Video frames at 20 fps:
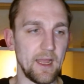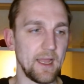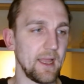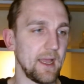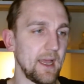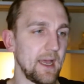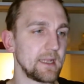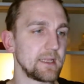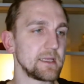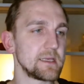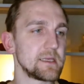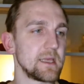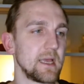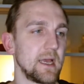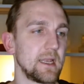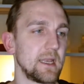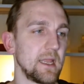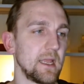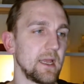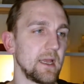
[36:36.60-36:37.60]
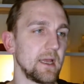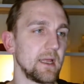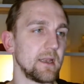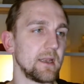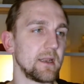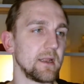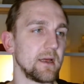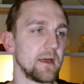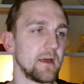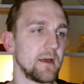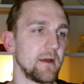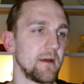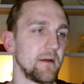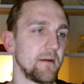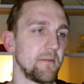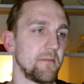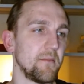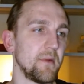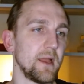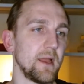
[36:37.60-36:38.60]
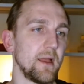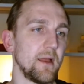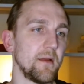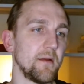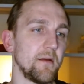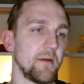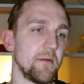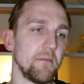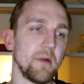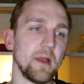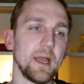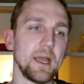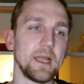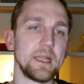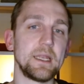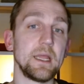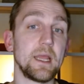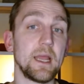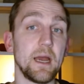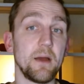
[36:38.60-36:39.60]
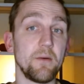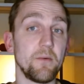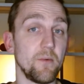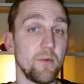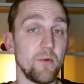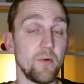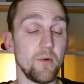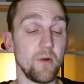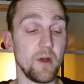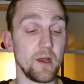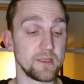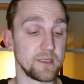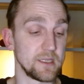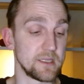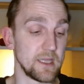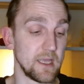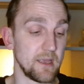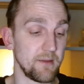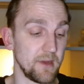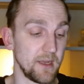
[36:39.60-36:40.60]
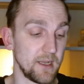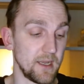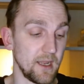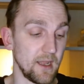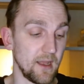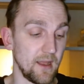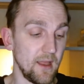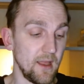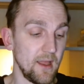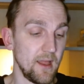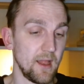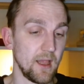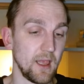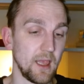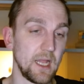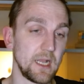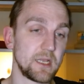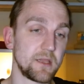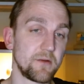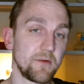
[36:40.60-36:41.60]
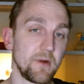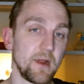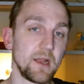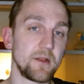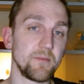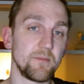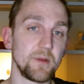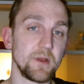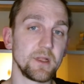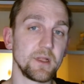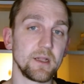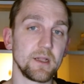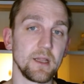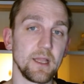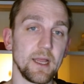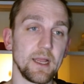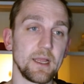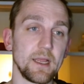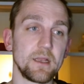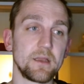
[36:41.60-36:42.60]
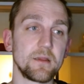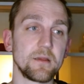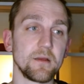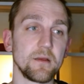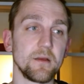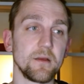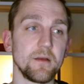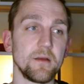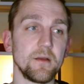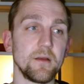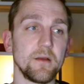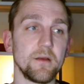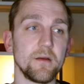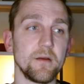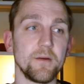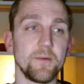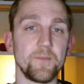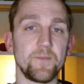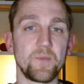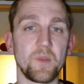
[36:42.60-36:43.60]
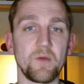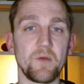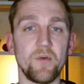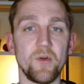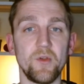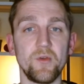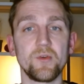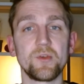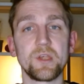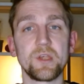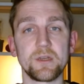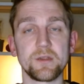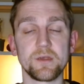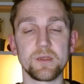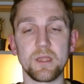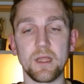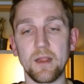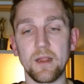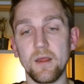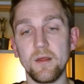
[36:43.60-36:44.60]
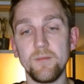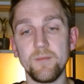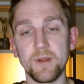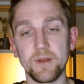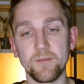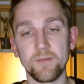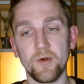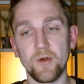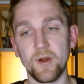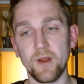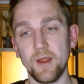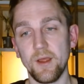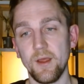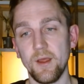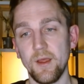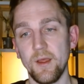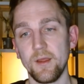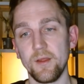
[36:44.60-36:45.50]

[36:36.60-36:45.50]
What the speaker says: had this idea, and my IT guy has the same idea. Let's try to build like it's for users. It's a little bit more,